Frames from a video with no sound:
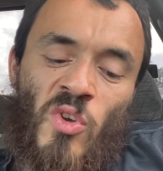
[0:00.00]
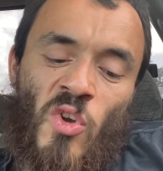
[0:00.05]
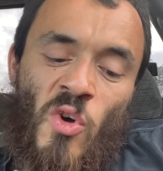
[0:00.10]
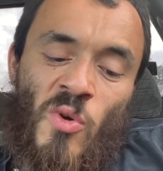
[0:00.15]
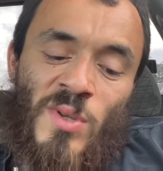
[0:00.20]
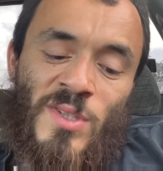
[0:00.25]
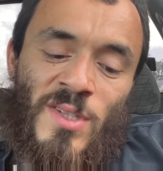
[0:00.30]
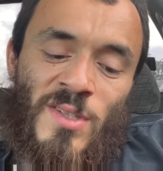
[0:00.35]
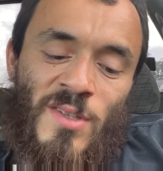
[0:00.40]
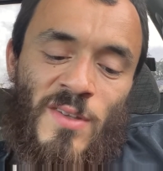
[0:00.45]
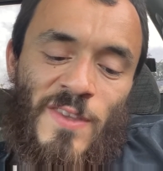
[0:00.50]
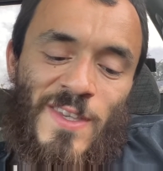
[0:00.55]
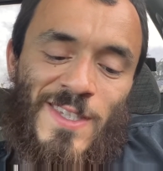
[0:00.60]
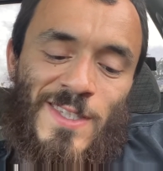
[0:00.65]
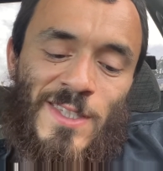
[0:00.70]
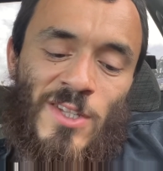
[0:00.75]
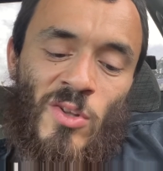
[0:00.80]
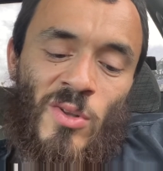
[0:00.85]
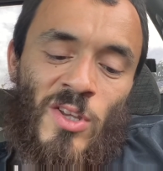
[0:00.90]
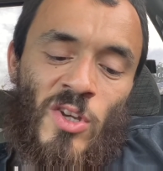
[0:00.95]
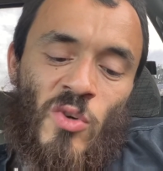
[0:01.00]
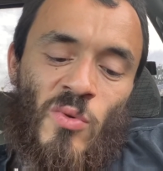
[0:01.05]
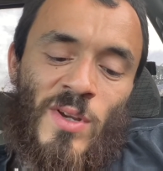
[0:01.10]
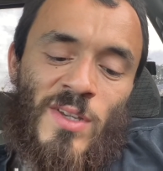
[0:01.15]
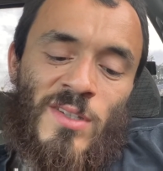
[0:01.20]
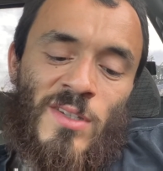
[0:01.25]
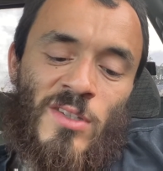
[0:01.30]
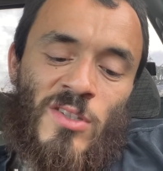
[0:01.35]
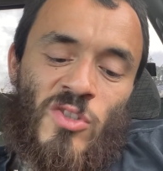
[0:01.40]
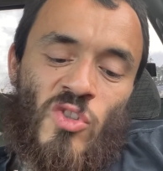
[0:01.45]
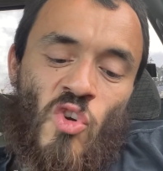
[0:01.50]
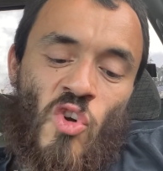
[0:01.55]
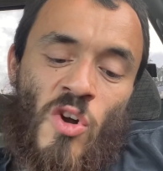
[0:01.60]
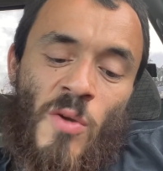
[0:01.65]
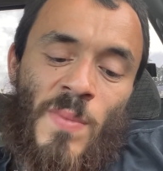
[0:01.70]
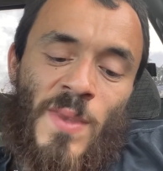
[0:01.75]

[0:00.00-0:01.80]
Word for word: noises of the still increasing storm,